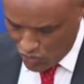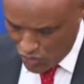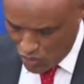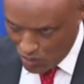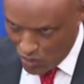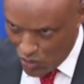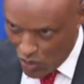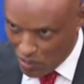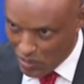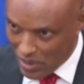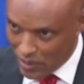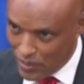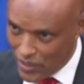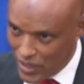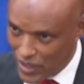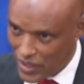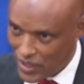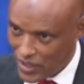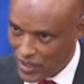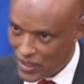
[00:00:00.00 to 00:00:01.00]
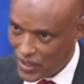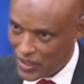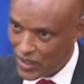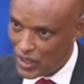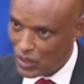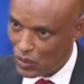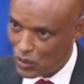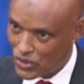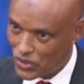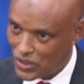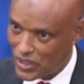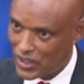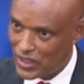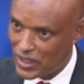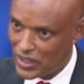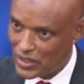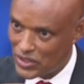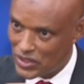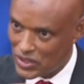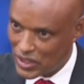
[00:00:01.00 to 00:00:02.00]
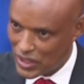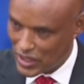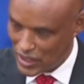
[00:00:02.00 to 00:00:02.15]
Homa Bay, he was taken straight